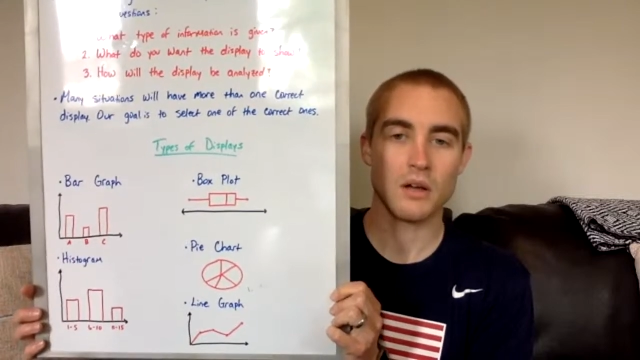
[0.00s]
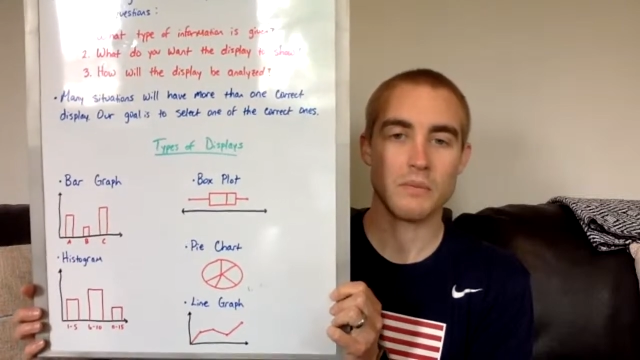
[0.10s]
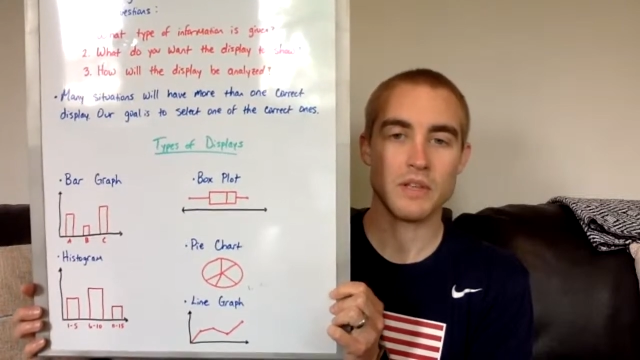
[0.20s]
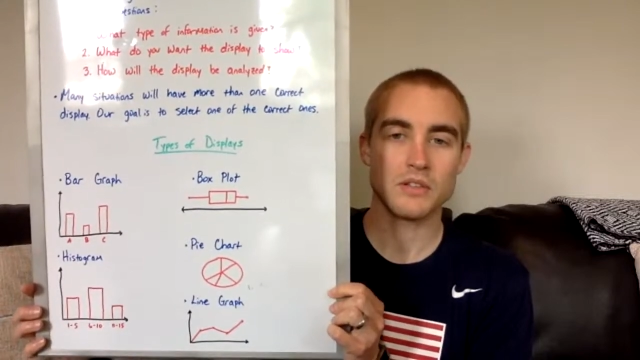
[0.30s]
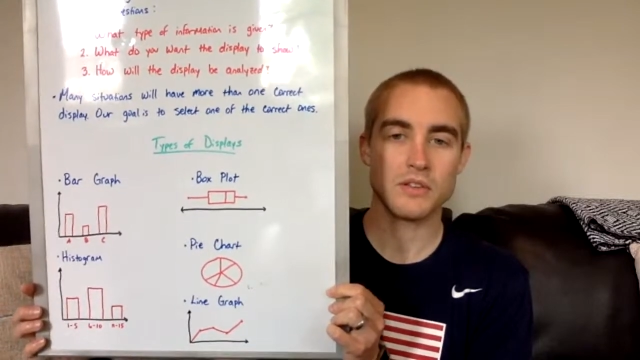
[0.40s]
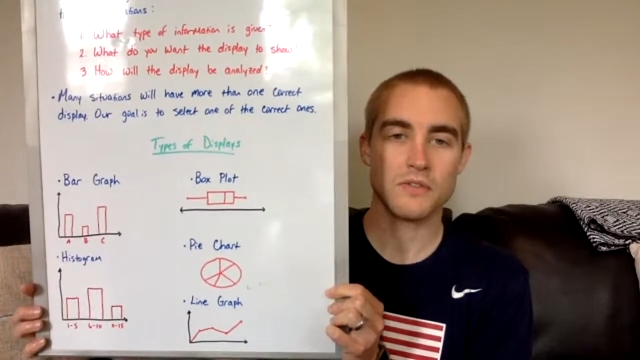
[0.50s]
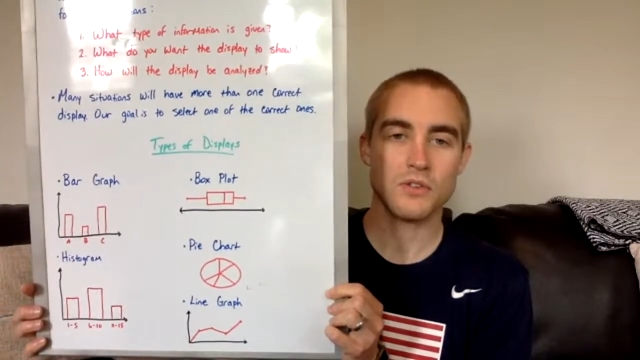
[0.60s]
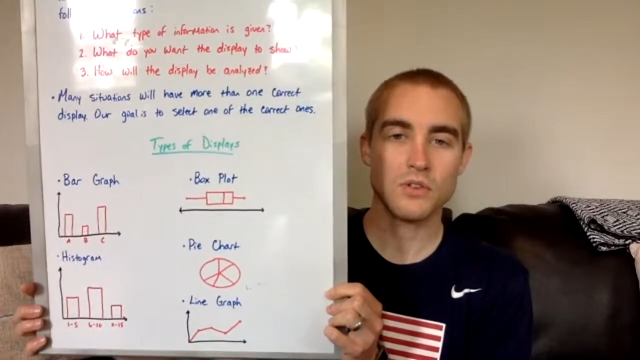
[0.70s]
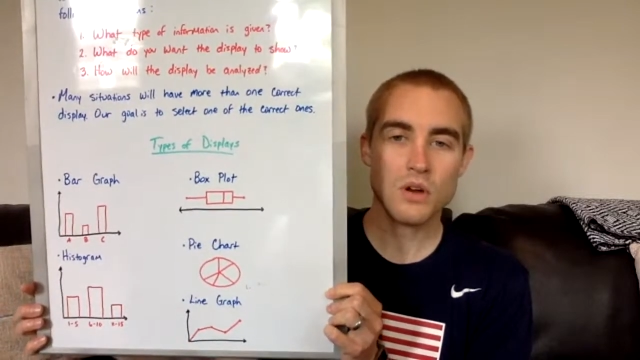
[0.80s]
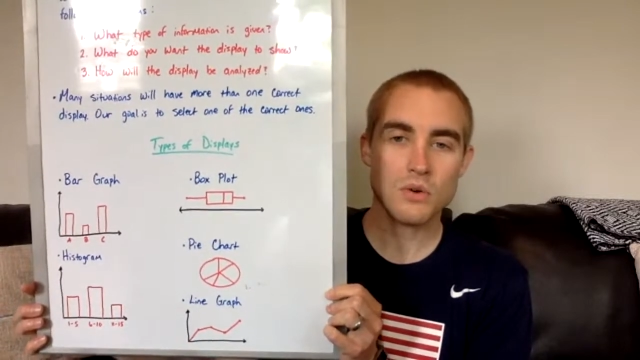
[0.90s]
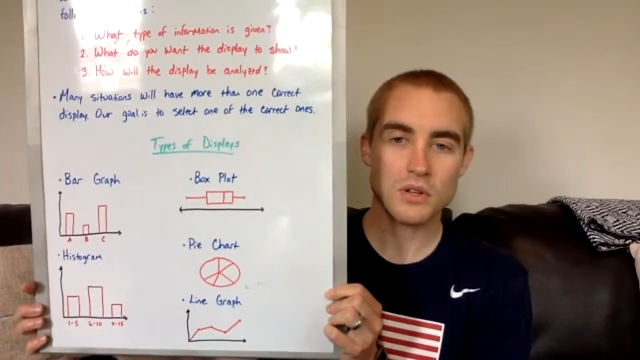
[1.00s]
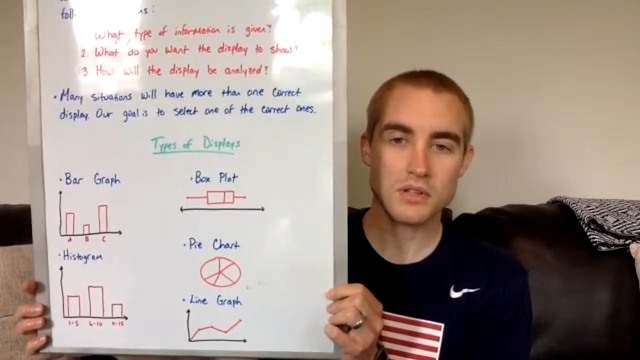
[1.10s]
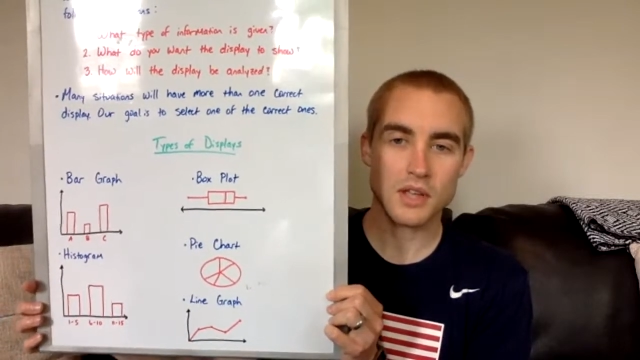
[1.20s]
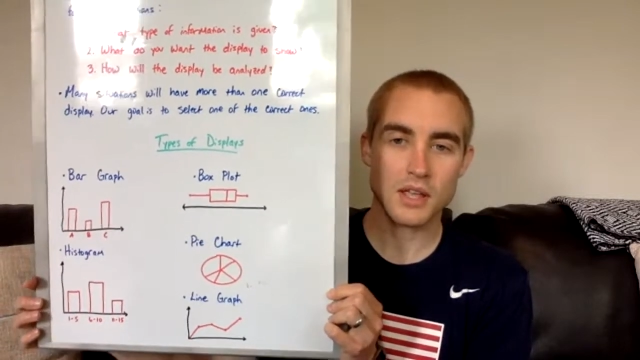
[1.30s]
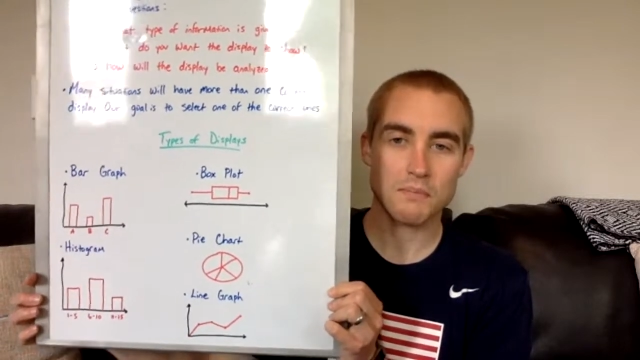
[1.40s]
is, if you
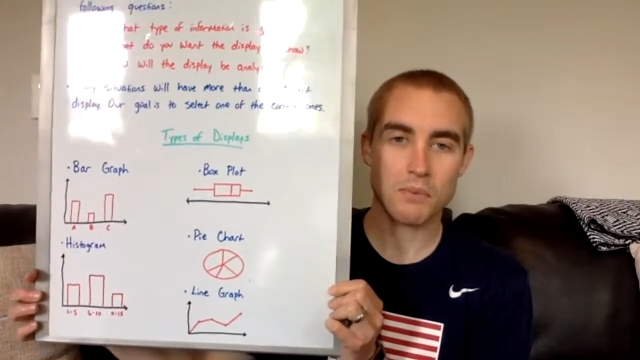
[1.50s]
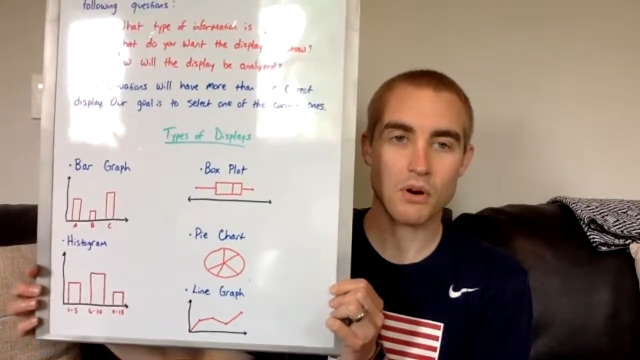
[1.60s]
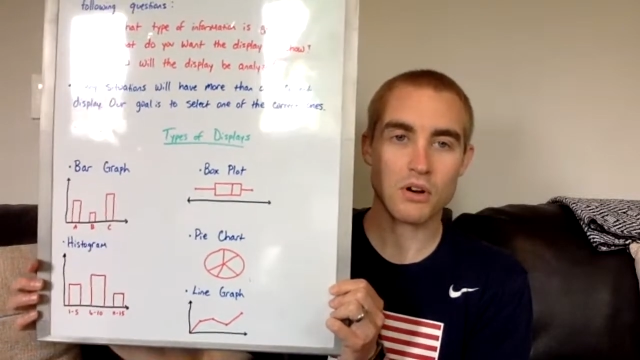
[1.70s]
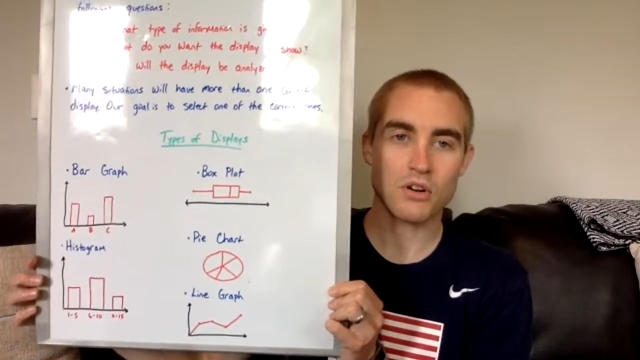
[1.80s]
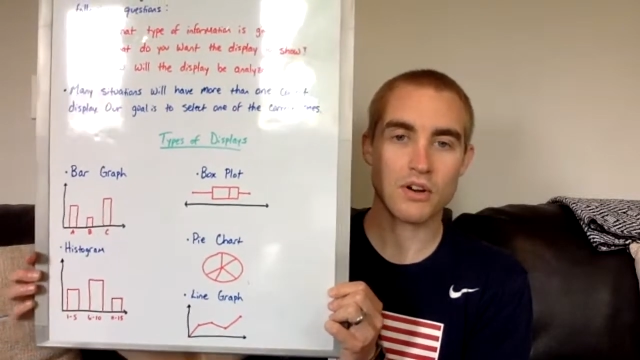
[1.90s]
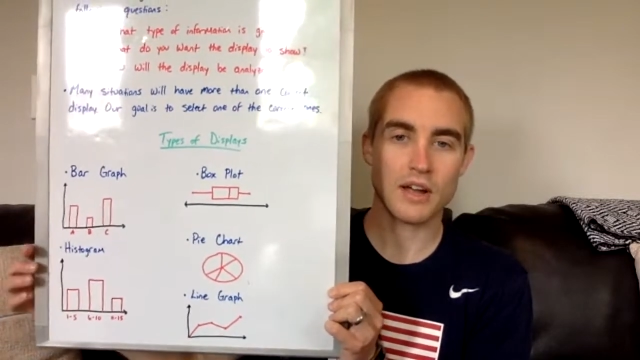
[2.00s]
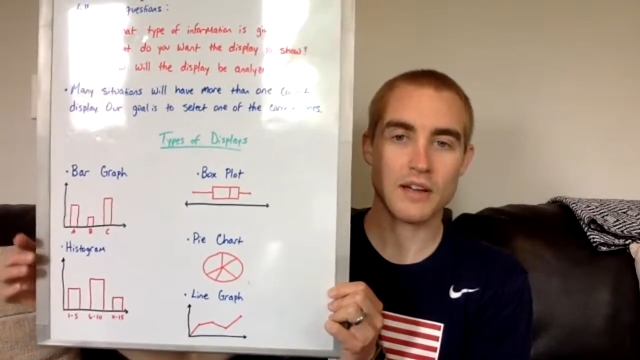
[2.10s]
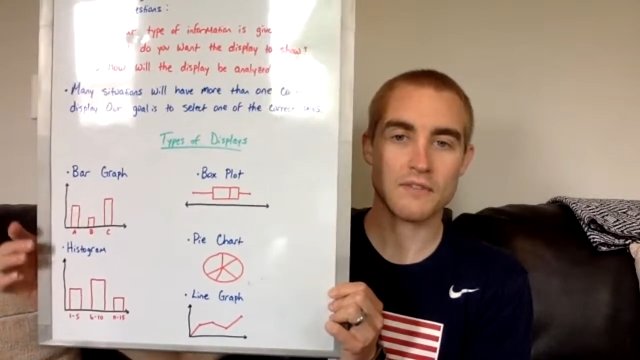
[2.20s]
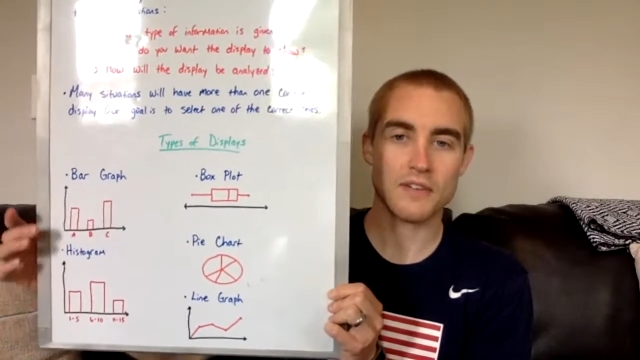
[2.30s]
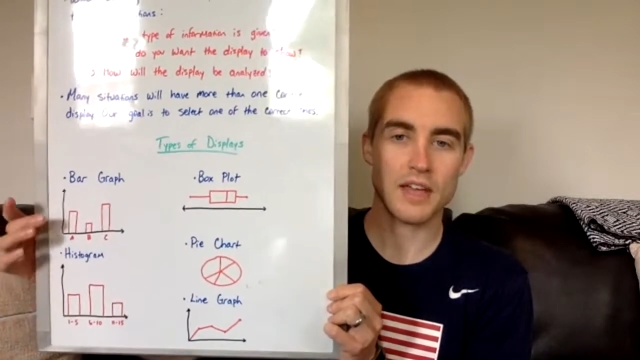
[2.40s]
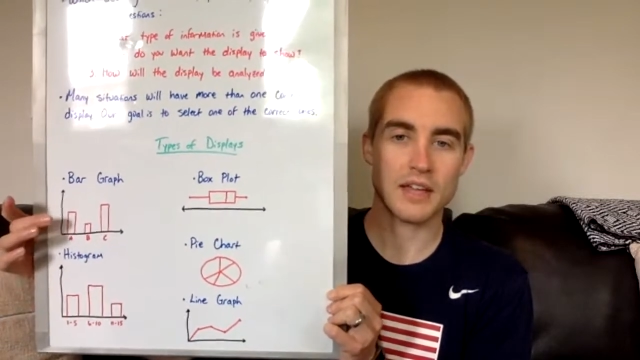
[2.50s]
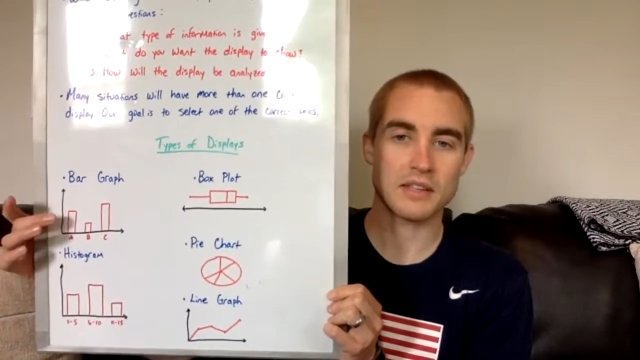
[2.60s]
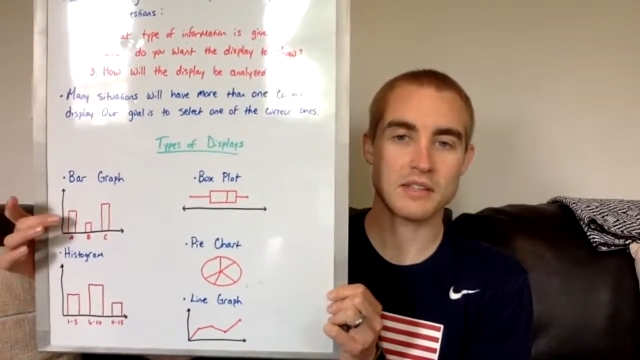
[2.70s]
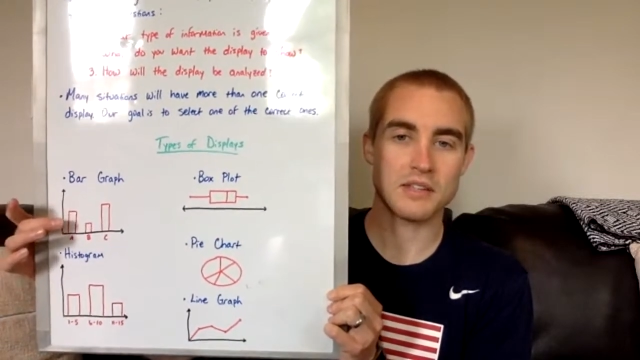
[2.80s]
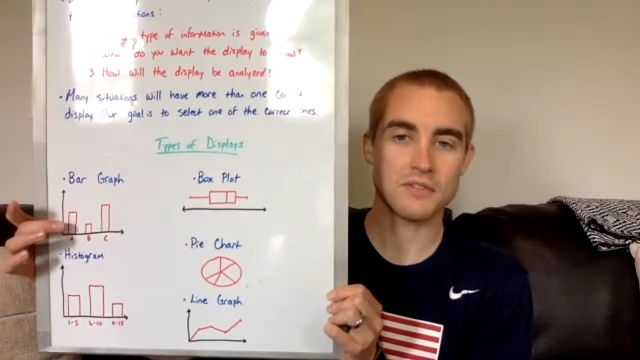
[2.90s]
notice, a bar graph
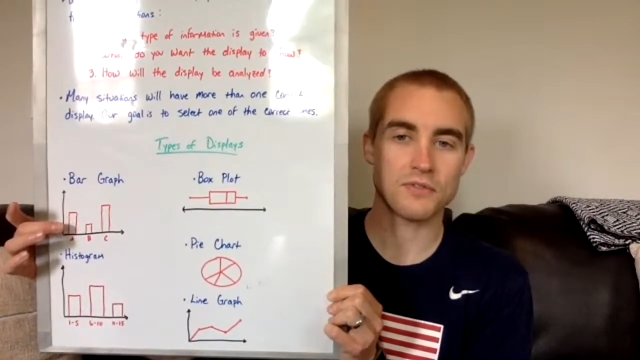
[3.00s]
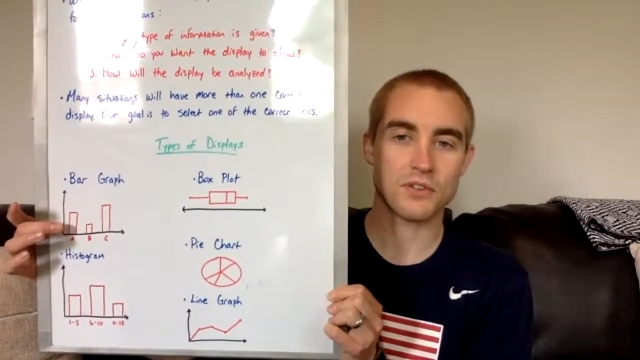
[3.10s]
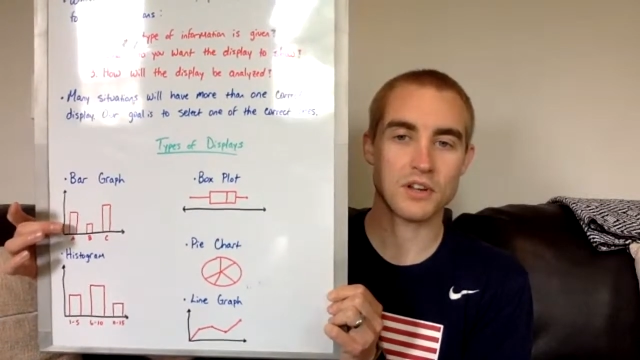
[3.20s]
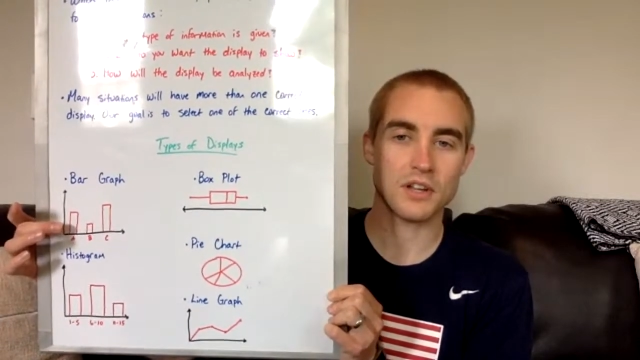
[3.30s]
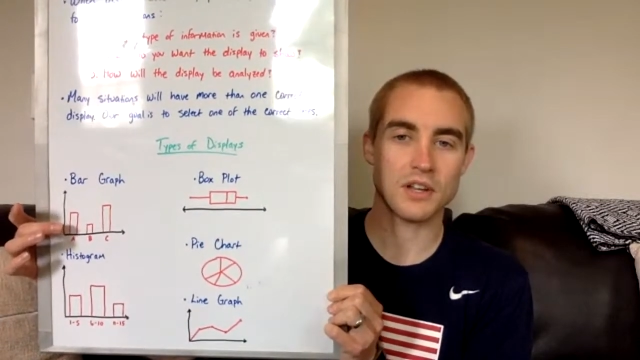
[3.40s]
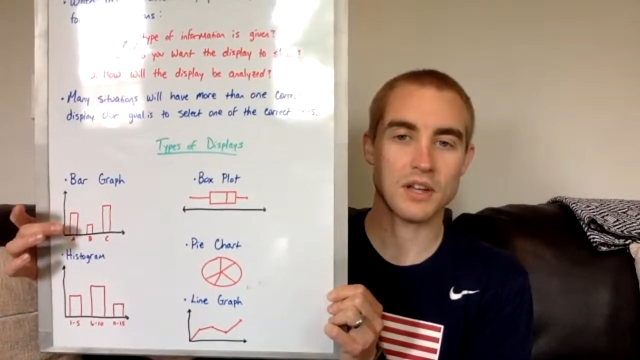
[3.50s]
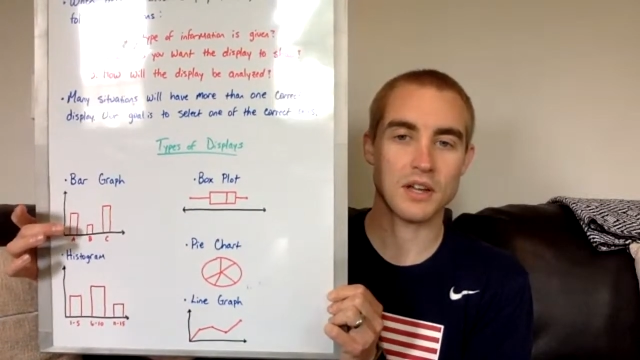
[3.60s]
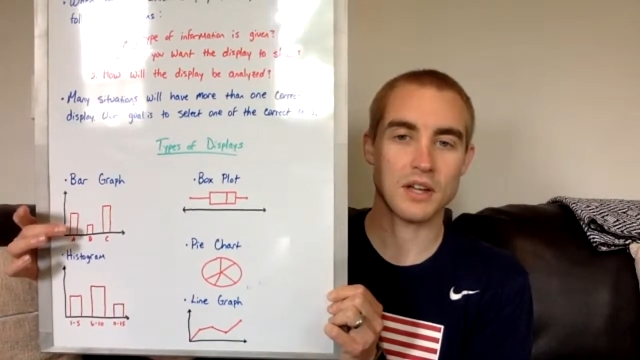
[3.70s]
has different